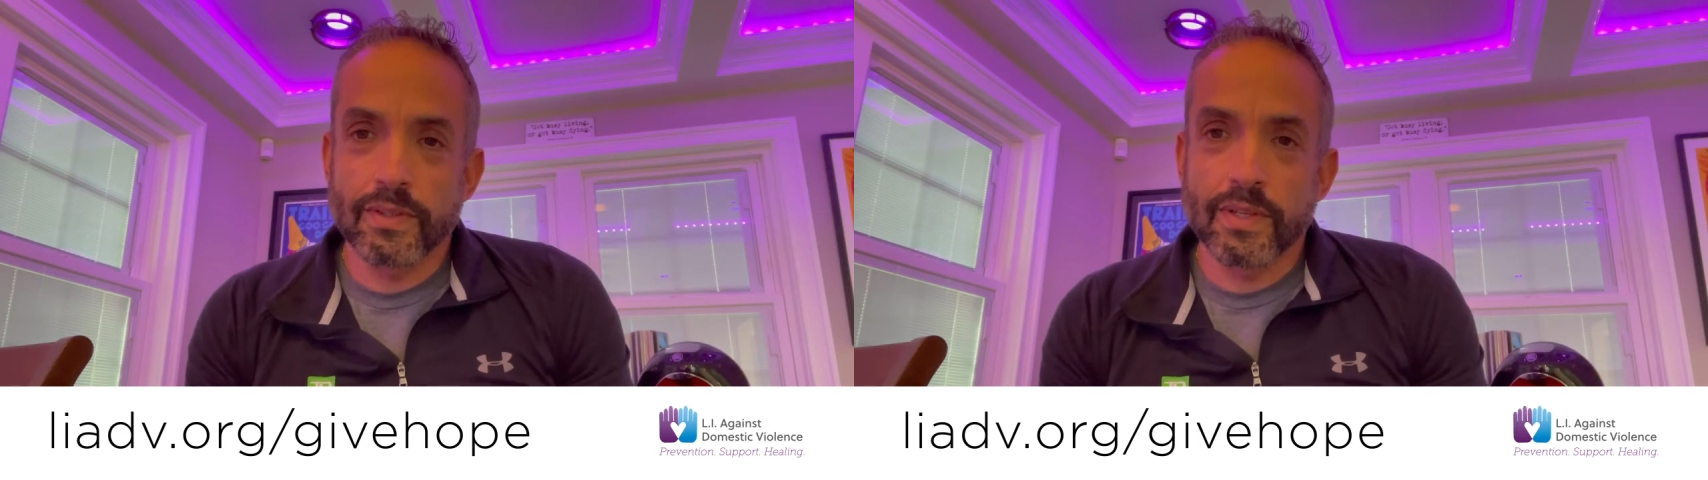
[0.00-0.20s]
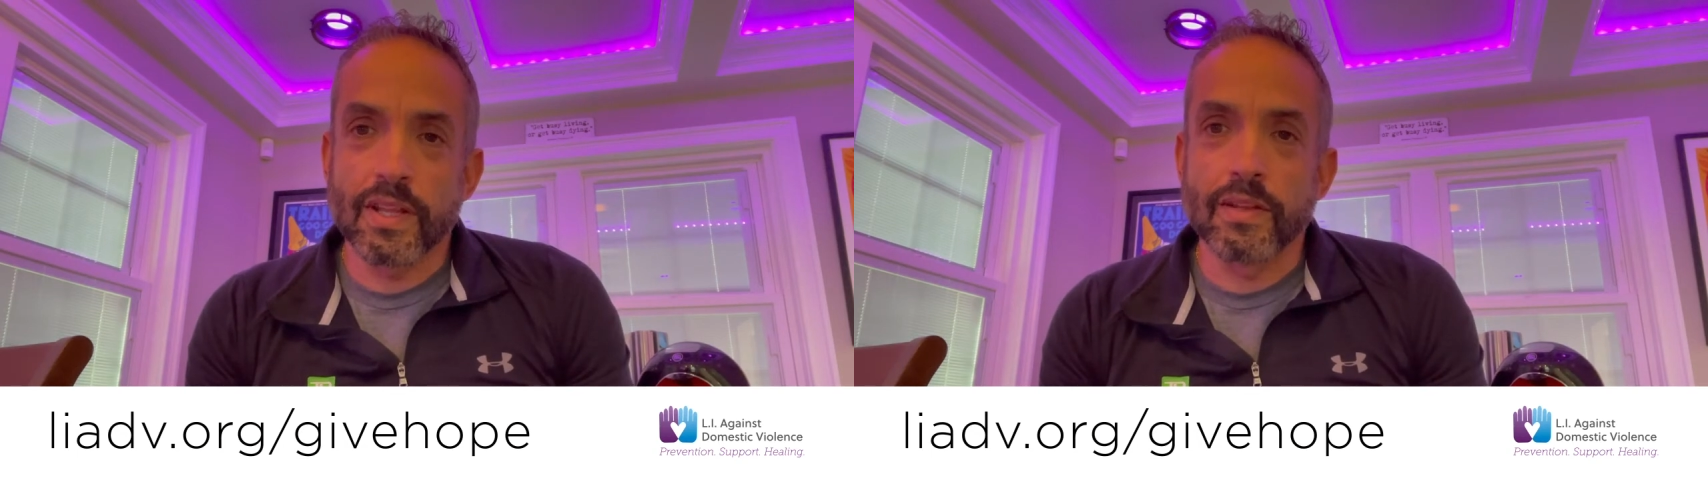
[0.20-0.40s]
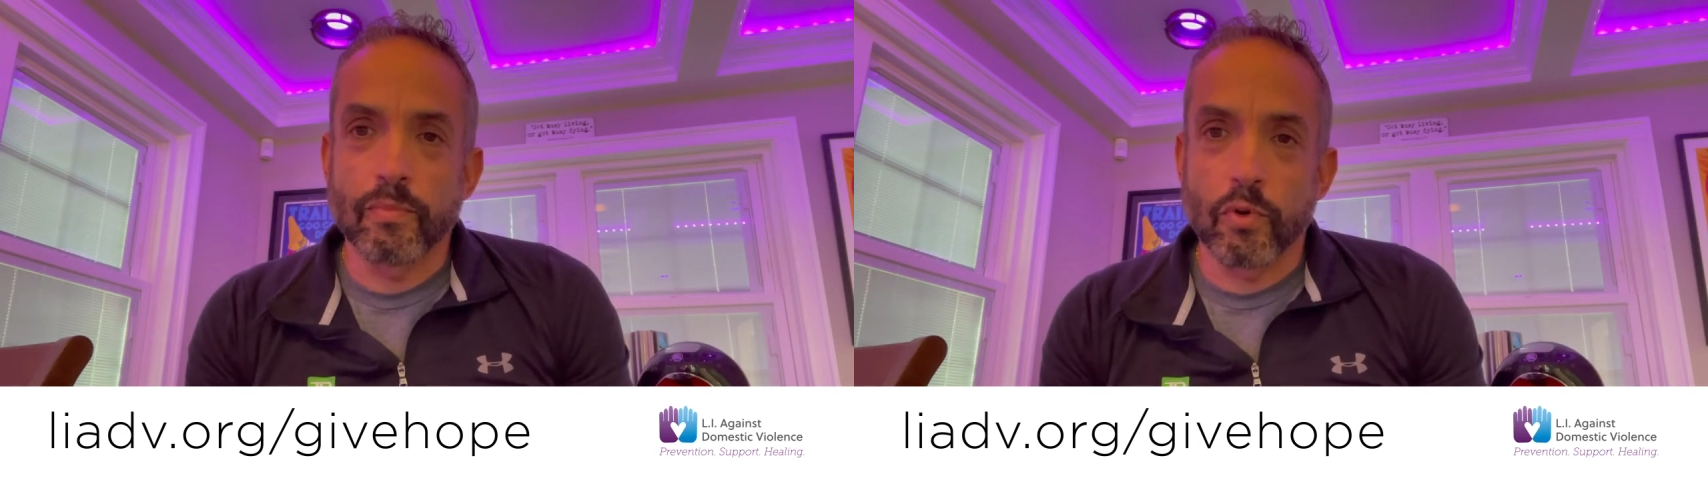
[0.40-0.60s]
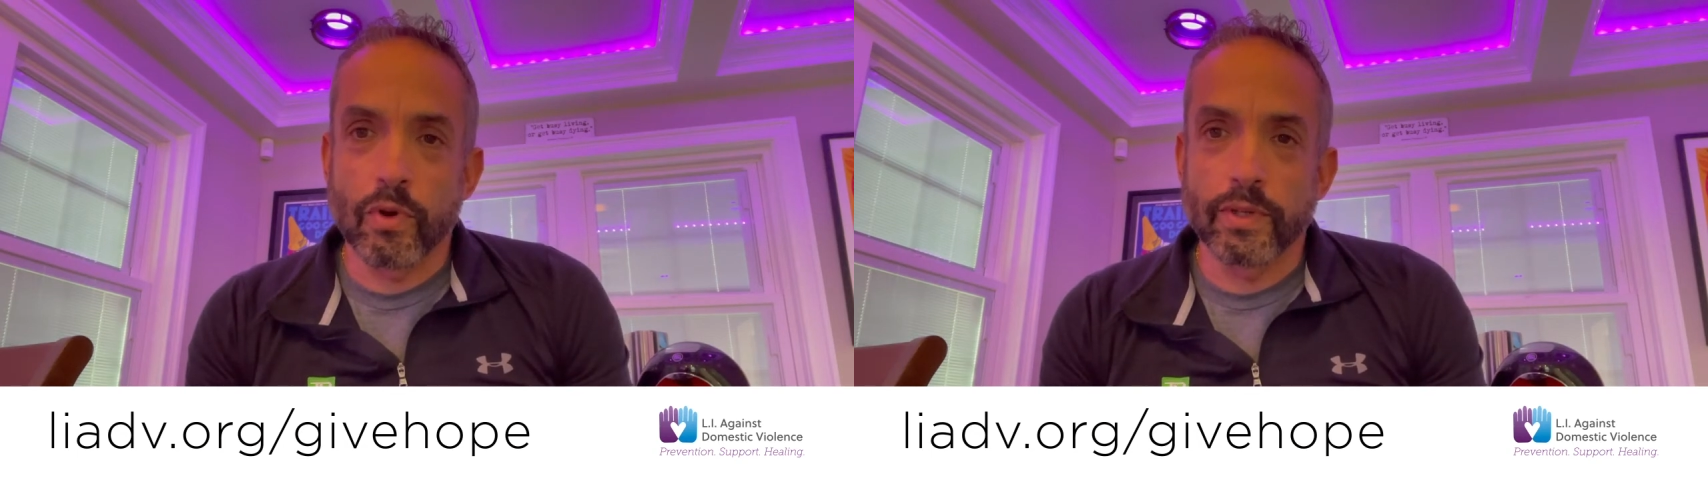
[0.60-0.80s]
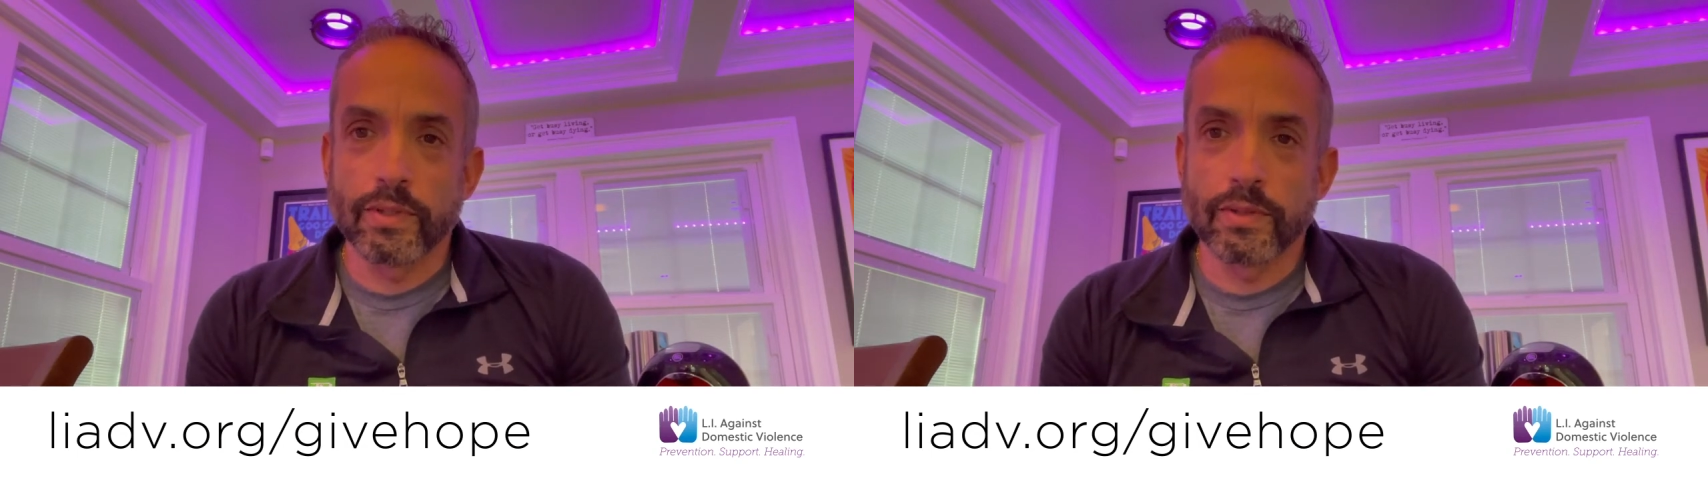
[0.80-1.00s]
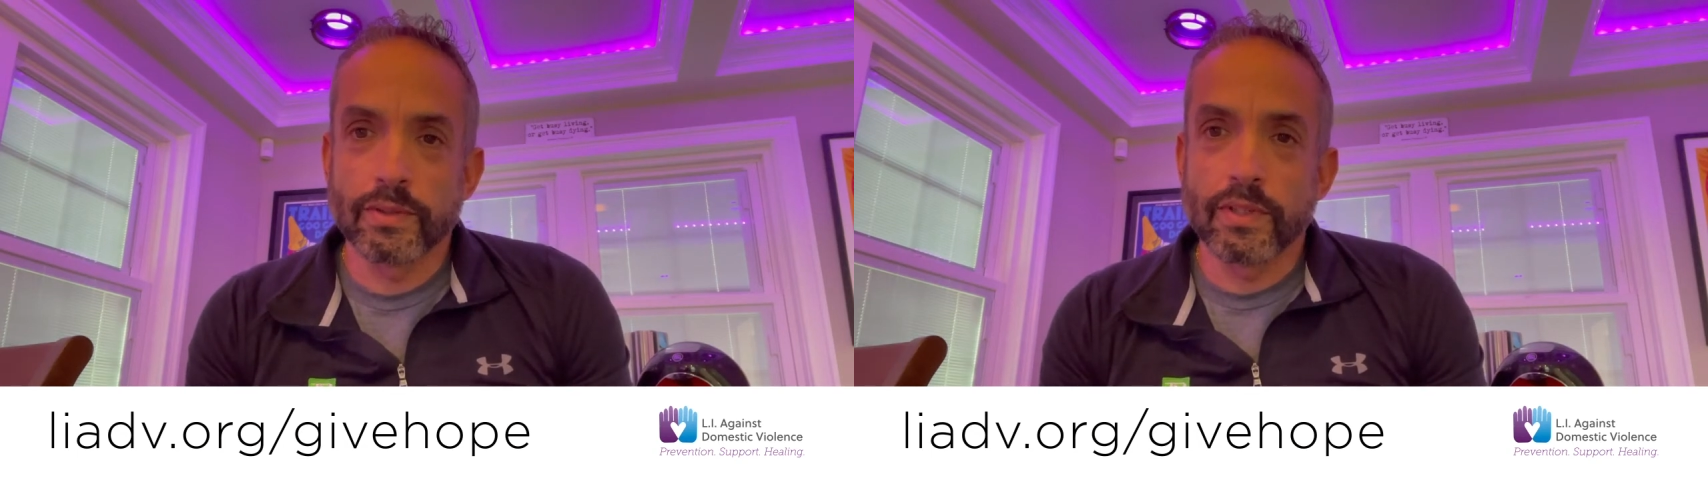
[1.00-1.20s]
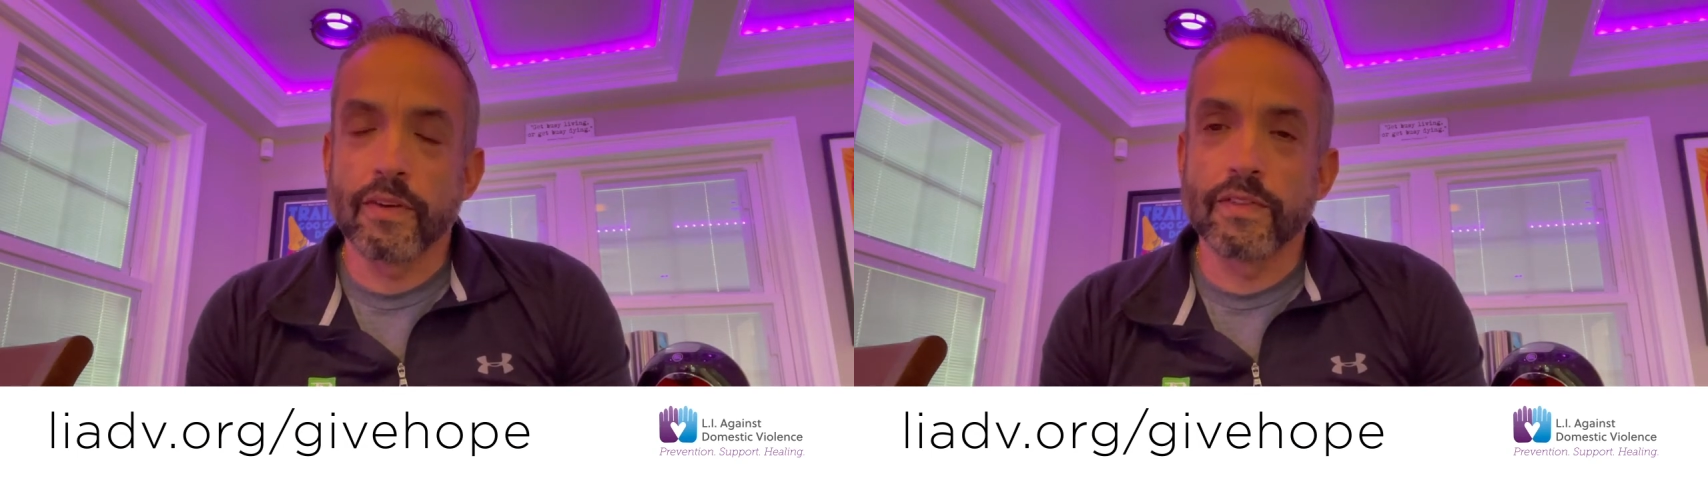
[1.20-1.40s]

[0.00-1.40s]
and the board of